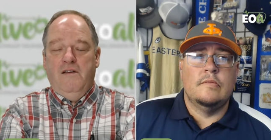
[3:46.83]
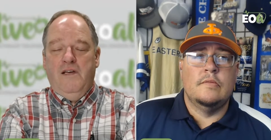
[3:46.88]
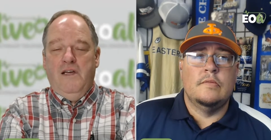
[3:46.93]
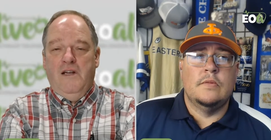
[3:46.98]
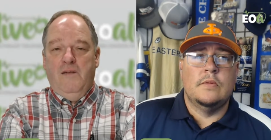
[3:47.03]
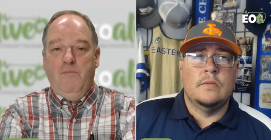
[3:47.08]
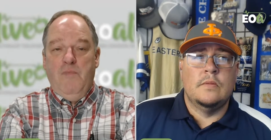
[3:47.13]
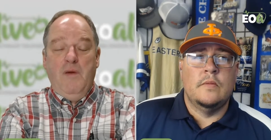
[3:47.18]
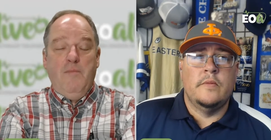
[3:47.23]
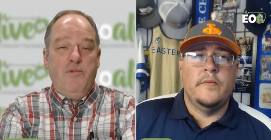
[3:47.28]

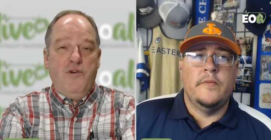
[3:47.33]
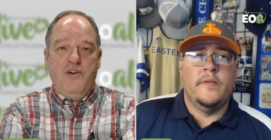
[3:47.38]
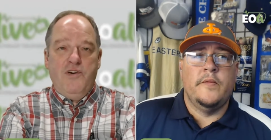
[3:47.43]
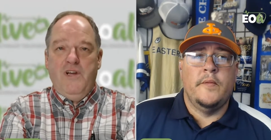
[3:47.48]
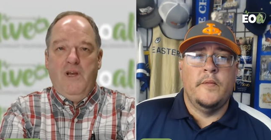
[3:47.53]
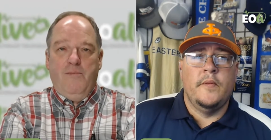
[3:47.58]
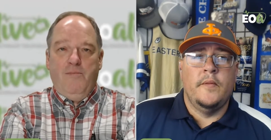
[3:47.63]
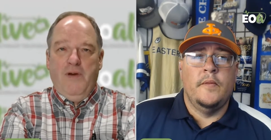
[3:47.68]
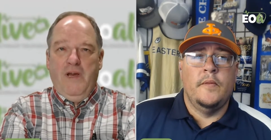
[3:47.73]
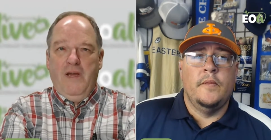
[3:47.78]
Speaker 1: and
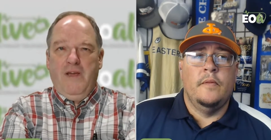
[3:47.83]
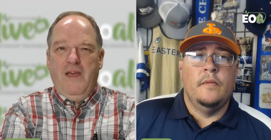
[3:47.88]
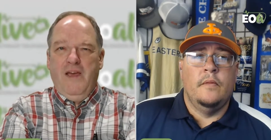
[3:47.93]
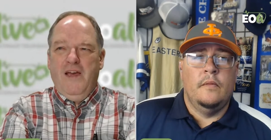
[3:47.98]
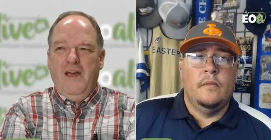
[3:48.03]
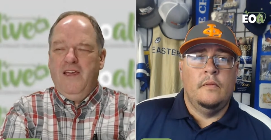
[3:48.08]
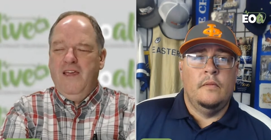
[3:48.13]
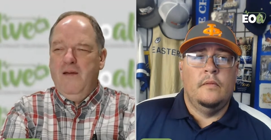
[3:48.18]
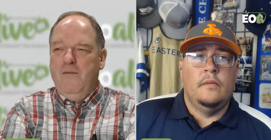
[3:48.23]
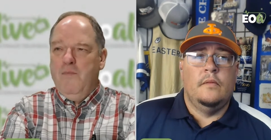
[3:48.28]
membership. I,
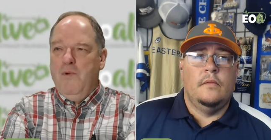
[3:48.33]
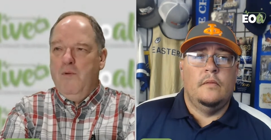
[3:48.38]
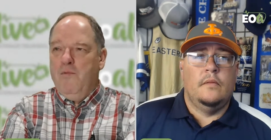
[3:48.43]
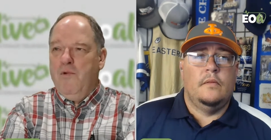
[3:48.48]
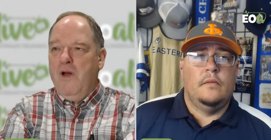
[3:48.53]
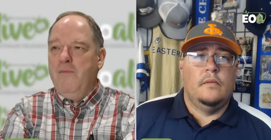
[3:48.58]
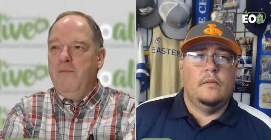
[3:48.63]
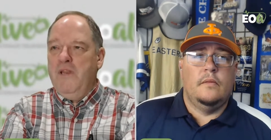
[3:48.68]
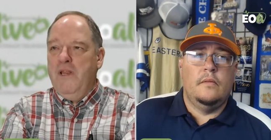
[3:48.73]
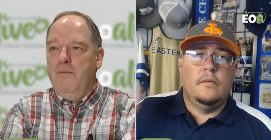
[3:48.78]
I can't
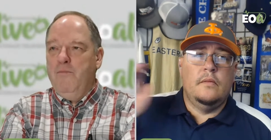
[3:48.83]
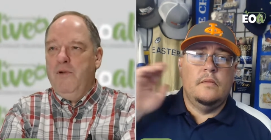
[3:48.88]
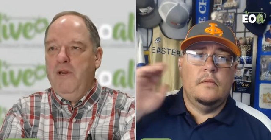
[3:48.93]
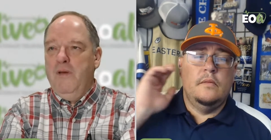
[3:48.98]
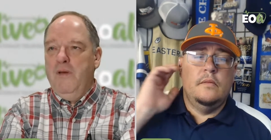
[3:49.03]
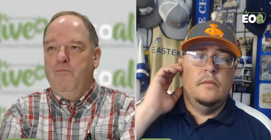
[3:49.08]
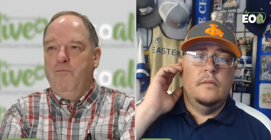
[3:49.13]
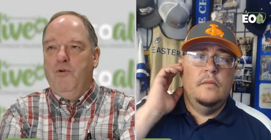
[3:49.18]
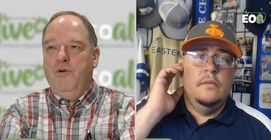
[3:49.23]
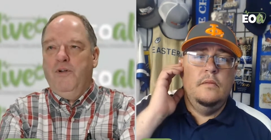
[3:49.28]
remember. I mean, it,
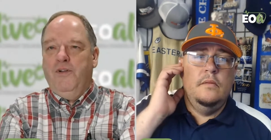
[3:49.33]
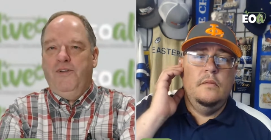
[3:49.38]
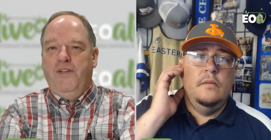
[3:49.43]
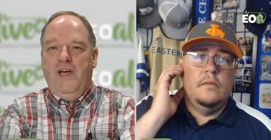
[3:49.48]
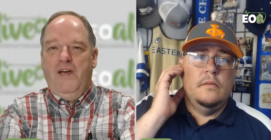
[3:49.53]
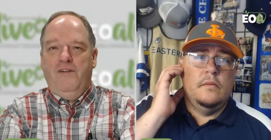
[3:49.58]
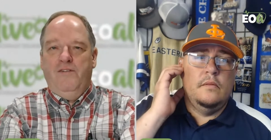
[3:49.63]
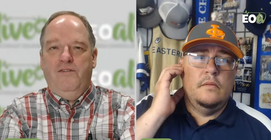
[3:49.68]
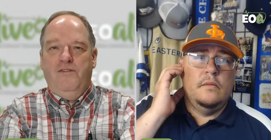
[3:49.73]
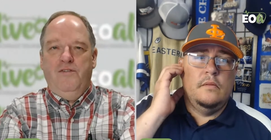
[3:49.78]
but it boiled
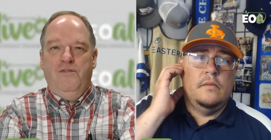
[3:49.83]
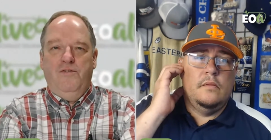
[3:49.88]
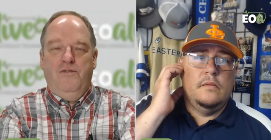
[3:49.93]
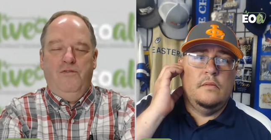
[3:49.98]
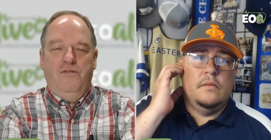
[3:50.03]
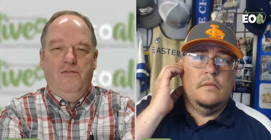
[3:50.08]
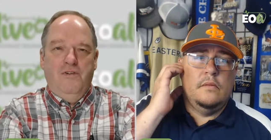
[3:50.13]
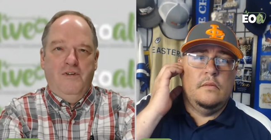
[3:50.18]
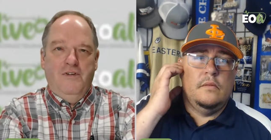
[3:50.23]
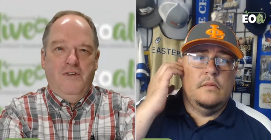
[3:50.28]
down
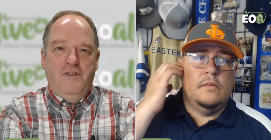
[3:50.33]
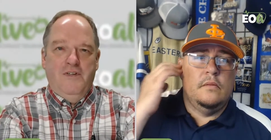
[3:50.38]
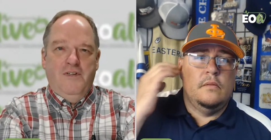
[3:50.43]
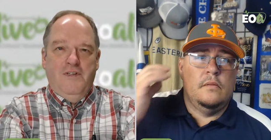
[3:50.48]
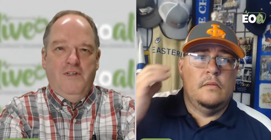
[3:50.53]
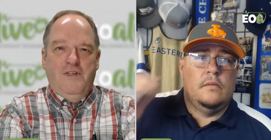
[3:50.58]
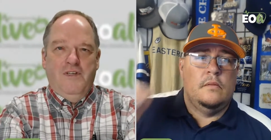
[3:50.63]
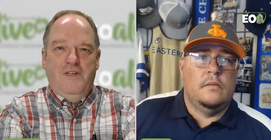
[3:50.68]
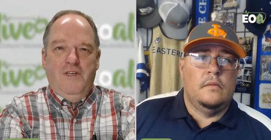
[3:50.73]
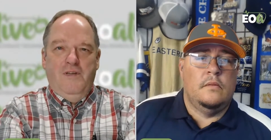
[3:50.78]
to
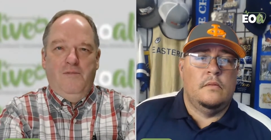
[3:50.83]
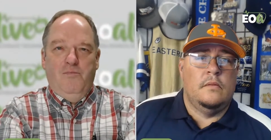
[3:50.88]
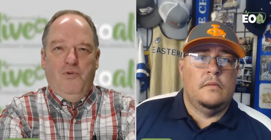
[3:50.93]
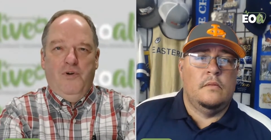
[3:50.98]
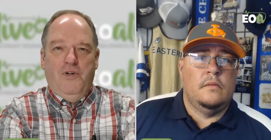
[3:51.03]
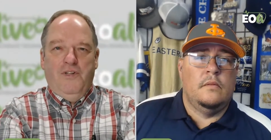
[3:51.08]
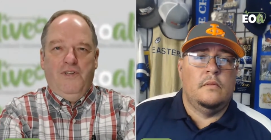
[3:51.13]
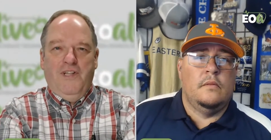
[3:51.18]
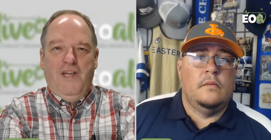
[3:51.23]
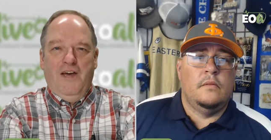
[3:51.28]
it
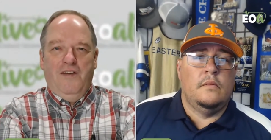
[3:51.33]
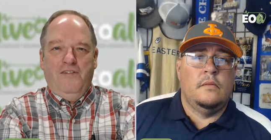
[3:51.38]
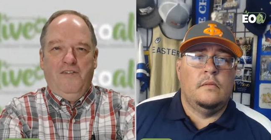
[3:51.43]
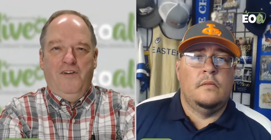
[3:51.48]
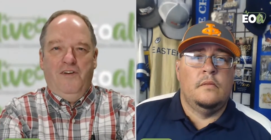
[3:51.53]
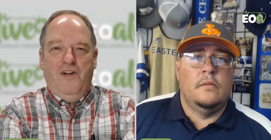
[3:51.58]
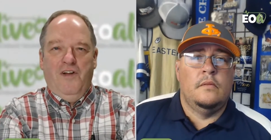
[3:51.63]
boiled down to